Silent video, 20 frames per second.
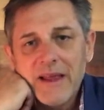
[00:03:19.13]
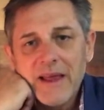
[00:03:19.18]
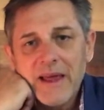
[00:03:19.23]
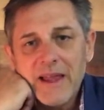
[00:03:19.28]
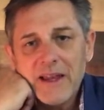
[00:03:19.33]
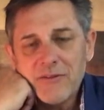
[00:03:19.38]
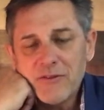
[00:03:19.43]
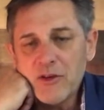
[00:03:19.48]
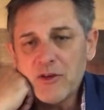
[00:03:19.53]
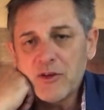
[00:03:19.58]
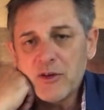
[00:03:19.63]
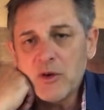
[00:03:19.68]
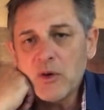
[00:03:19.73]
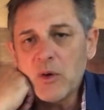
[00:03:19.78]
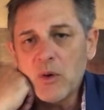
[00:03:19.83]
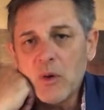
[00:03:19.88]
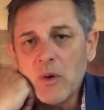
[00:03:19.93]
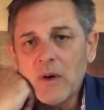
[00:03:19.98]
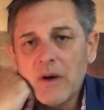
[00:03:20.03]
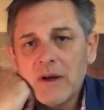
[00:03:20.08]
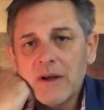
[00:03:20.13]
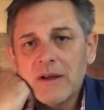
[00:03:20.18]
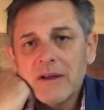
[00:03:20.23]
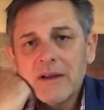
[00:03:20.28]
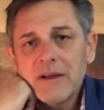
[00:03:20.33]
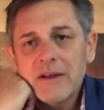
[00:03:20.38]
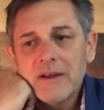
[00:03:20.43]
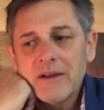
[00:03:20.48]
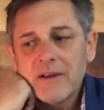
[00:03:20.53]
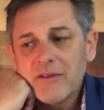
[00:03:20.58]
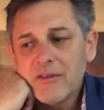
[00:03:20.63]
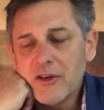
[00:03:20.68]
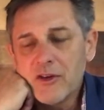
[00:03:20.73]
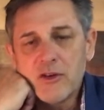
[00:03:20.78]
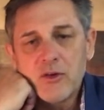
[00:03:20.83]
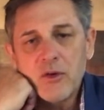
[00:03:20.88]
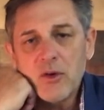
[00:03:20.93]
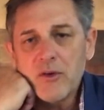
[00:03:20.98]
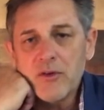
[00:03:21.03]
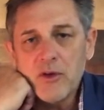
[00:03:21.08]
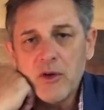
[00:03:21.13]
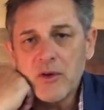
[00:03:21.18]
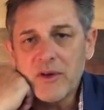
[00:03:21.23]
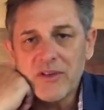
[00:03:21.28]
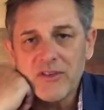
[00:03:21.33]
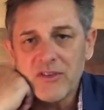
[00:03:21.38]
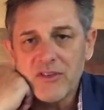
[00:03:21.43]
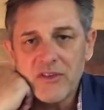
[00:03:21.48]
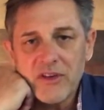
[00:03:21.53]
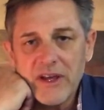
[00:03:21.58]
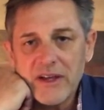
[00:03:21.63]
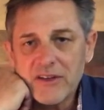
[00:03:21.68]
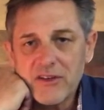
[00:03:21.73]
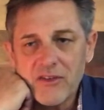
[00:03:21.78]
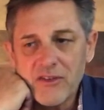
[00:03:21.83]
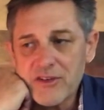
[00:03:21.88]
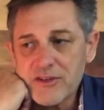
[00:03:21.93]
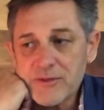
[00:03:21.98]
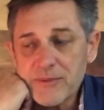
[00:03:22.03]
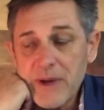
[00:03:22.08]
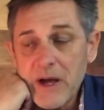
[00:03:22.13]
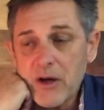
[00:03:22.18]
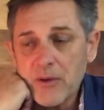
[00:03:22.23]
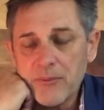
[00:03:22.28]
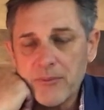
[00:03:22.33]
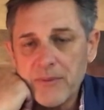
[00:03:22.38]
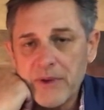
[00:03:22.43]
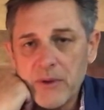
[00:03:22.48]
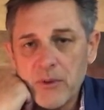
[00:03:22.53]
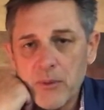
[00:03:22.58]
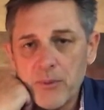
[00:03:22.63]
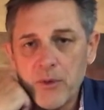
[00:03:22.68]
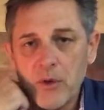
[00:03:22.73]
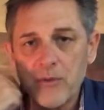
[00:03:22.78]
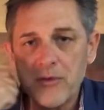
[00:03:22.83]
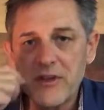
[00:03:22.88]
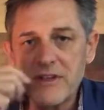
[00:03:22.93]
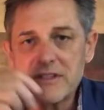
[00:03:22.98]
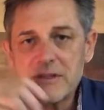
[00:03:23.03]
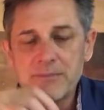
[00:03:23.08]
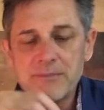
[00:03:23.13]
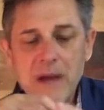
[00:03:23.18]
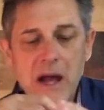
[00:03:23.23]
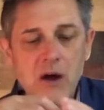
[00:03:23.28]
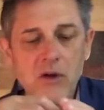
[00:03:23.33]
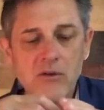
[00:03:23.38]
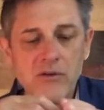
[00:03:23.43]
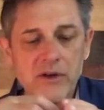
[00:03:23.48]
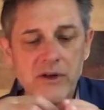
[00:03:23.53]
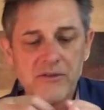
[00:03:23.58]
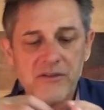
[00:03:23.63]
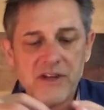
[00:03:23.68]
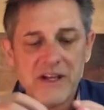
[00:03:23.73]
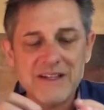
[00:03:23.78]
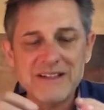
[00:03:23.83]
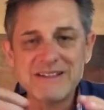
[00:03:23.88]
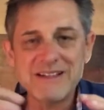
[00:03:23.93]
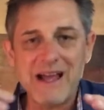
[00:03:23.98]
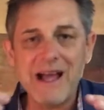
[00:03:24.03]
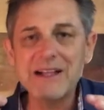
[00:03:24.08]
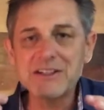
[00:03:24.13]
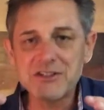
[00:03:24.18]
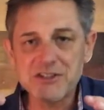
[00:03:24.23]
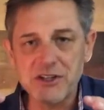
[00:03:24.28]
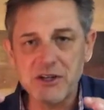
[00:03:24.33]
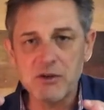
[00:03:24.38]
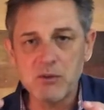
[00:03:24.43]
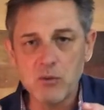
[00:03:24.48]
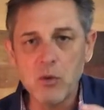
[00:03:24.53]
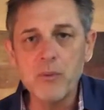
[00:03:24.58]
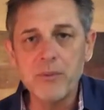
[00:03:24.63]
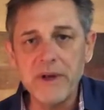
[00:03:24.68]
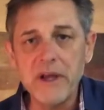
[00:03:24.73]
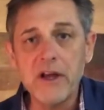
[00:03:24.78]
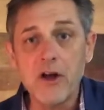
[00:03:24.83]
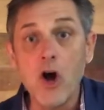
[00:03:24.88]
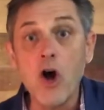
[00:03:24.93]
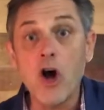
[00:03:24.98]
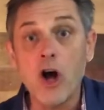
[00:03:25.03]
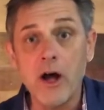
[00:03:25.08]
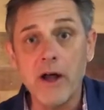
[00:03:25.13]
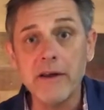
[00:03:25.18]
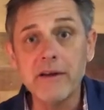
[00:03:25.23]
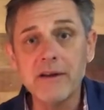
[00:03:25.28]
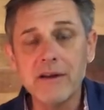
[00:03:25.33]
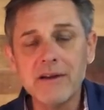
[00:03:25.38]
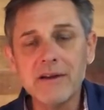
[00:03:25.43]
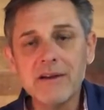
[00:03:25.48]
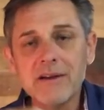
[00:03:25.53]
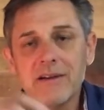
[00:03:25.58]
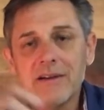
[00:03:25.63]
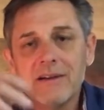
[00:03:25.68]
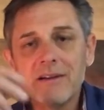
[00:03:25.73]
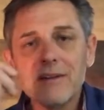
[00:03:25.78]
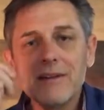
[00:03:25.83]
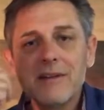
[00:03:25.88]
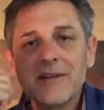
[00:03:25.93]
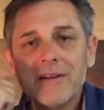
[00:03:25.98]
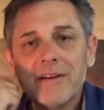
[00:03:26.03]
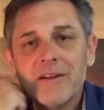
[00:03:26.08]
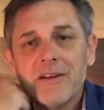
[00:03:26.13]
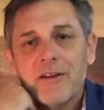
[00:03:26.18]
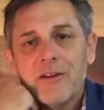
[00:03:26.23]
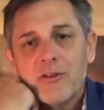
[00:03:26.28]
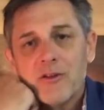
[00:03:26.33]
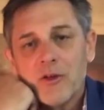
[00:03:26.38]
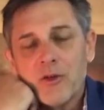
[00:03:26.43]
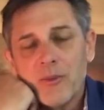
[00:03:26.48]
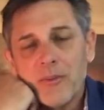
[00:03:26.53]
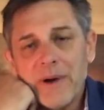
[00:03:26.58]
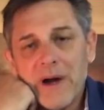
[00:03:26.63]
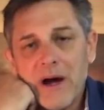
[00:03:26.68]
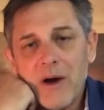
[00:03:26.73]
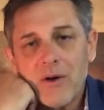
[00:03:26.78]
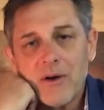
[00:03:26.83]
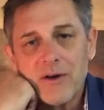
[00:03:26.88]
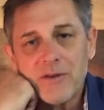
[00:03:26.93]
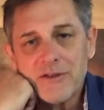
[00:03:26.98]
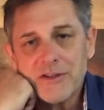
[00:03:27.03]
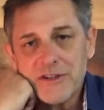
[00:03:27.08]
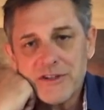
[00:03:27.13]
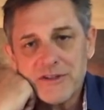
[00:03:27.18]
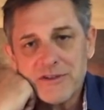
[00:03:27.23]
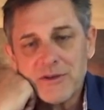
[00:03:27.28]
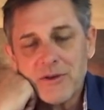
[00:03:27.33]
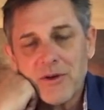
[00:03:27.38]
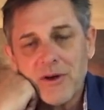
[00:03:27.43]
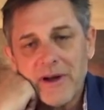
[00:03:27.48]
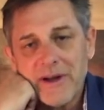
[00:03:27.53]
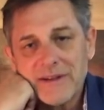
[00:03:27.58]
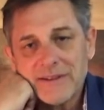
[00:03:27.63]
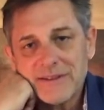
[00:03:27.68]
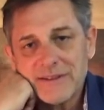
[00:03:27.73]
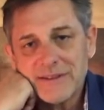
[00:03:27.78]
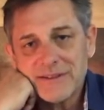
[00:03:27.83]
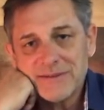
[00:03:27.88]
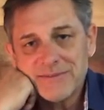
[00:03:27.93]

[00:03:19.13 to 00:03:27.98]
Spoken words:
And if you do, the two of you can say to this mountain, be removed. This mountain of contention will be gone through the power of Jesus Christ.